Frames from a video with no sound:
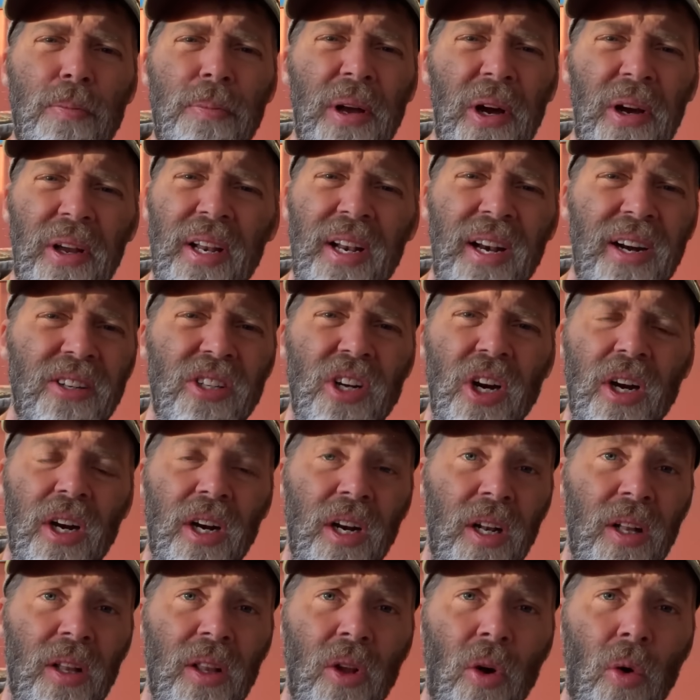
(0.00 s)
billionaires are going
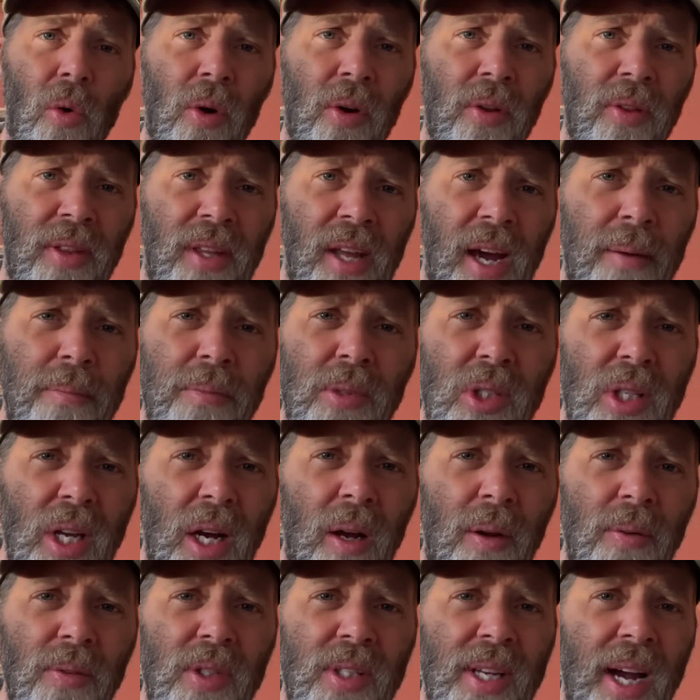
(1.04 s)
to lower
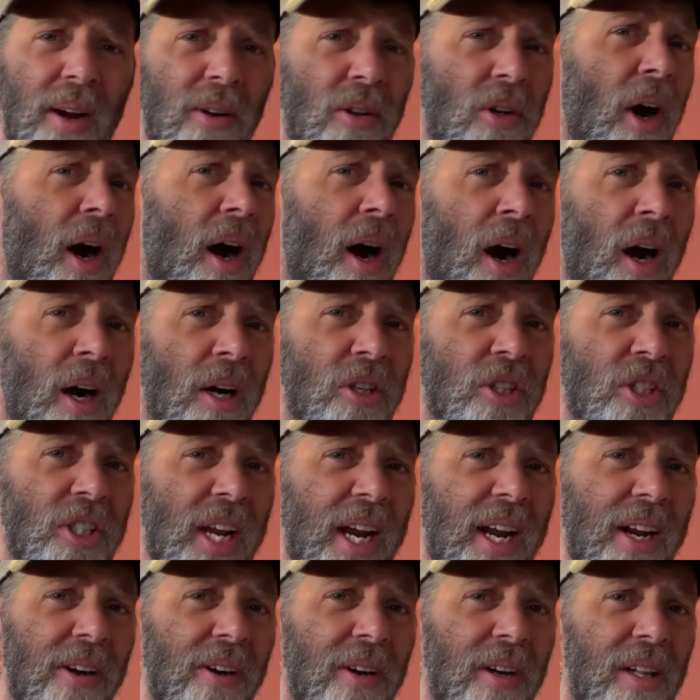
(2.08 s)
themselves down to our
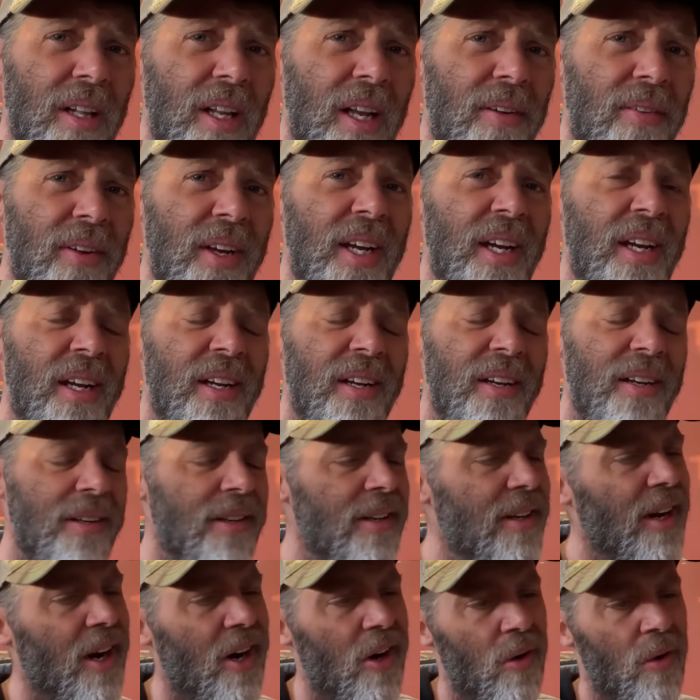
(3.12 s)
standard of living?
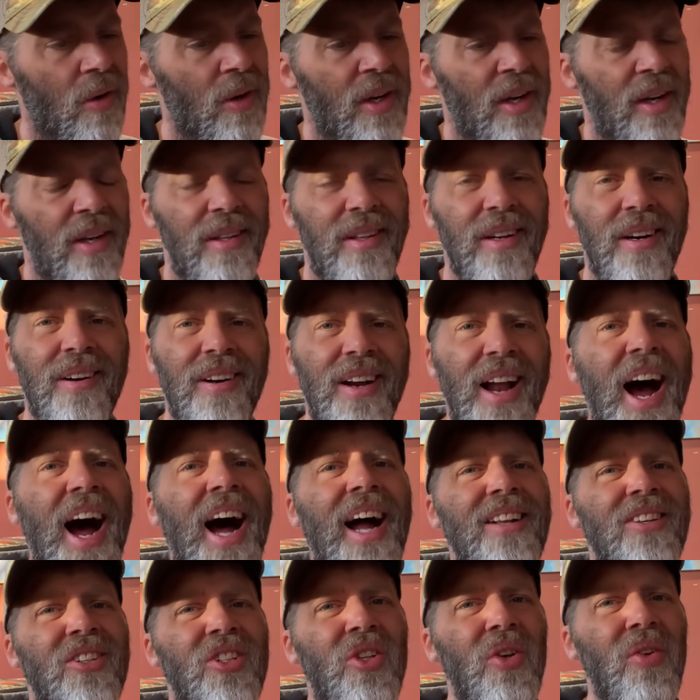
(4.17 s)
No, they're
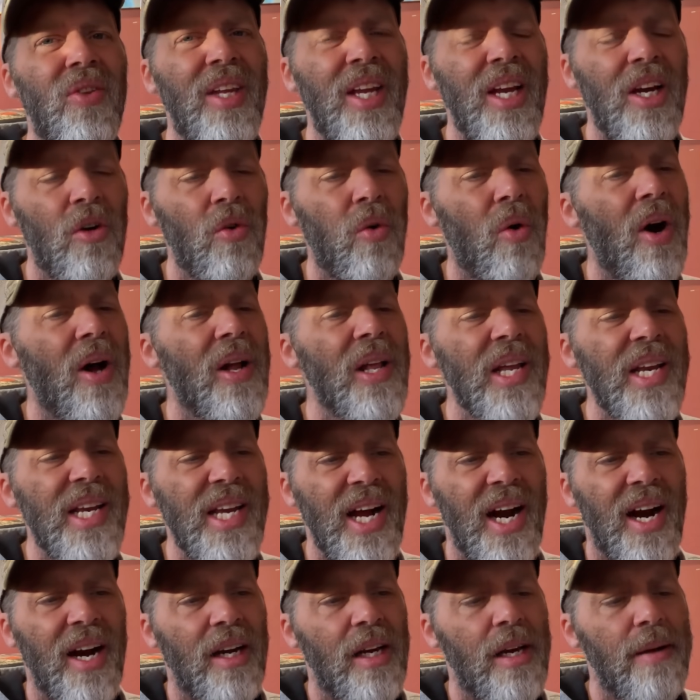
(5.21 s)
not. So the
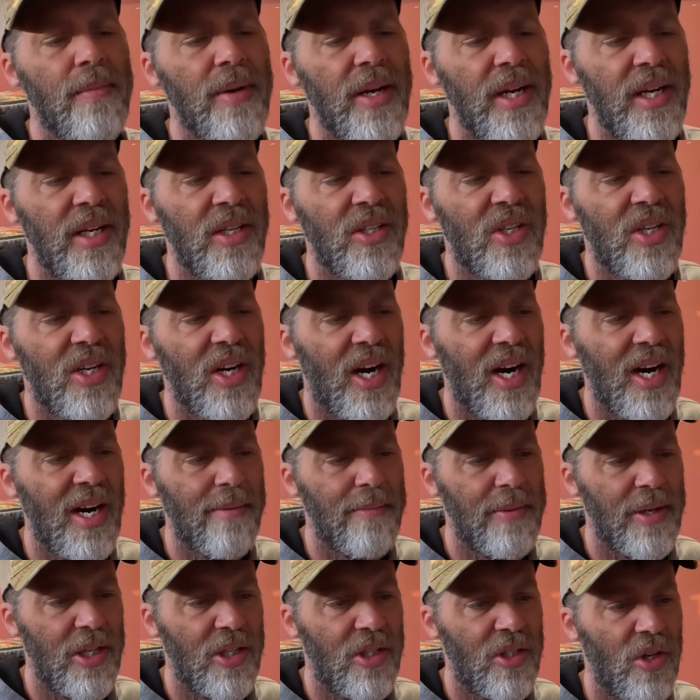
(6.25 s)
equality argument is
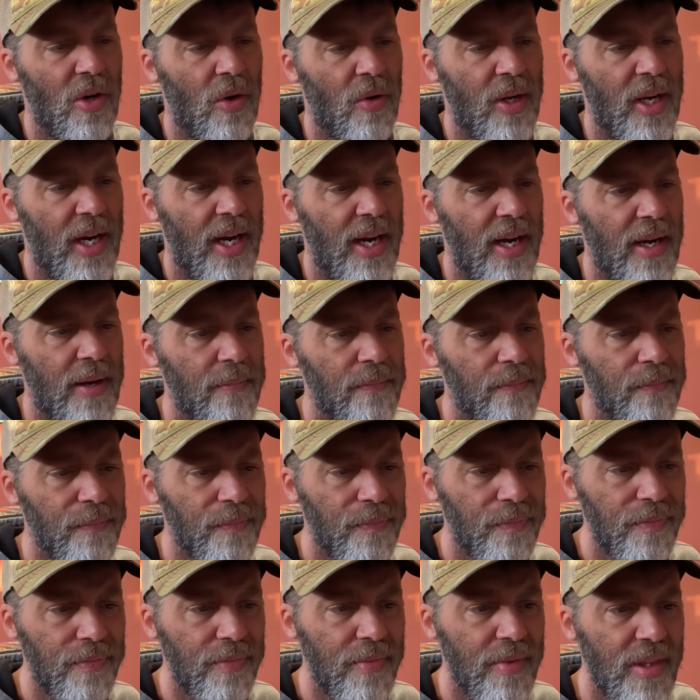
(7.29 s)
garbage, okay?
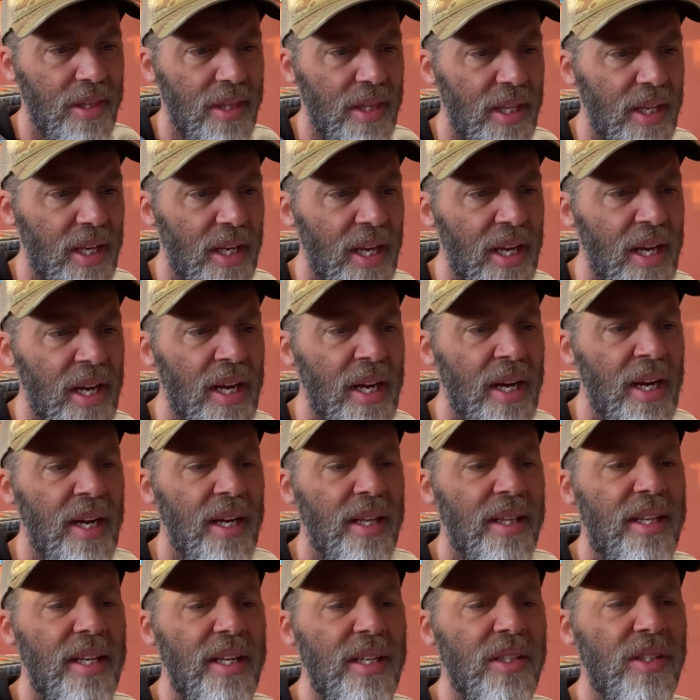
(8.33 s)

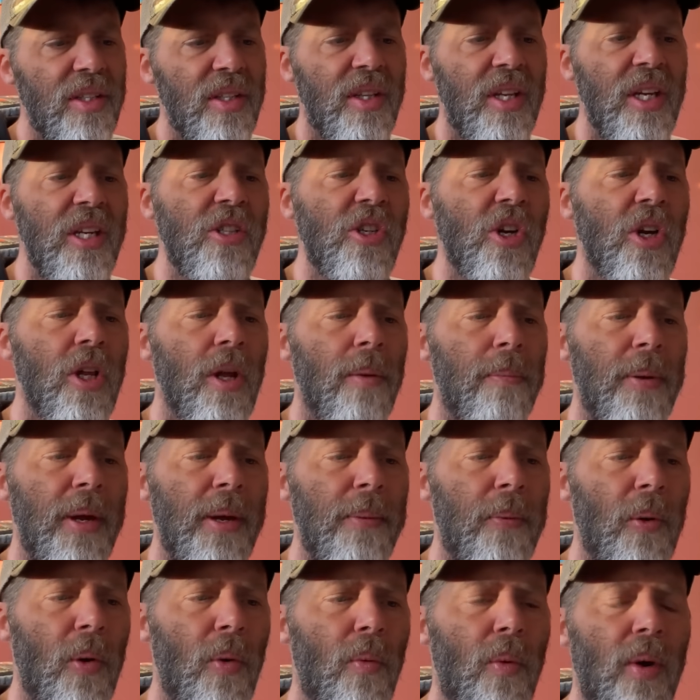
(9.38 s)
These are the
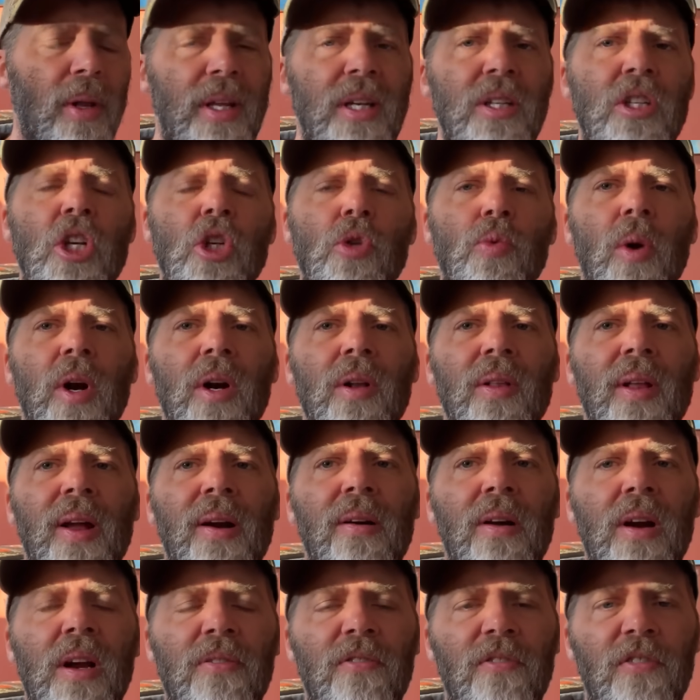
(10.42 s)
people this is where
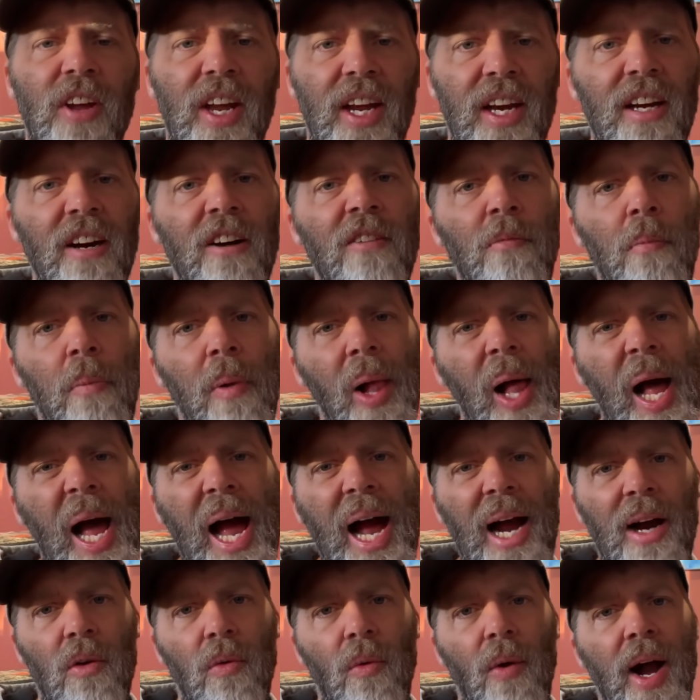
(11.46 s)
Larry Fink of
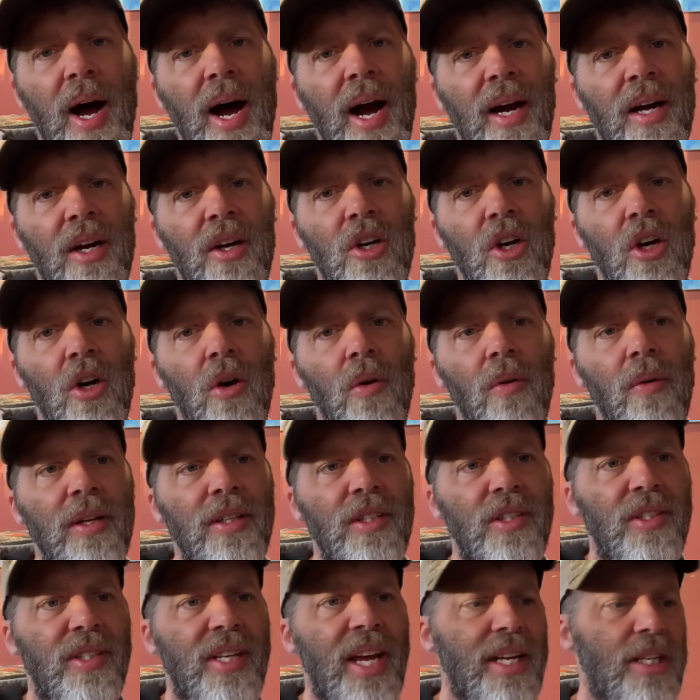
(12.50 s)
BlackRock go, and
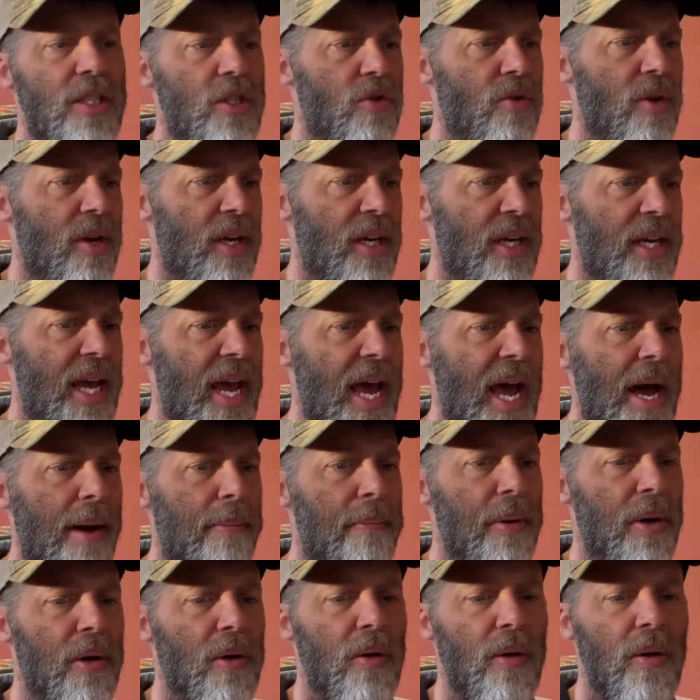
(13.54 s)
State Street
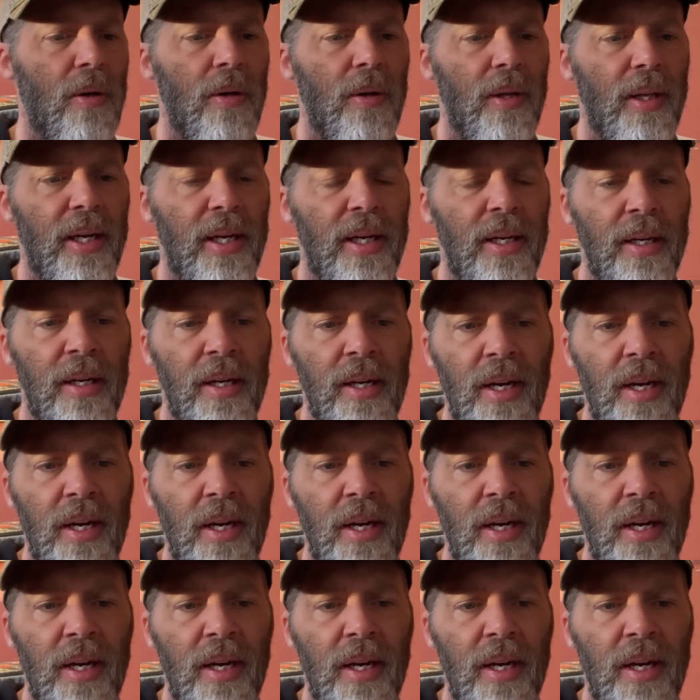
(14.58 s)
Capital and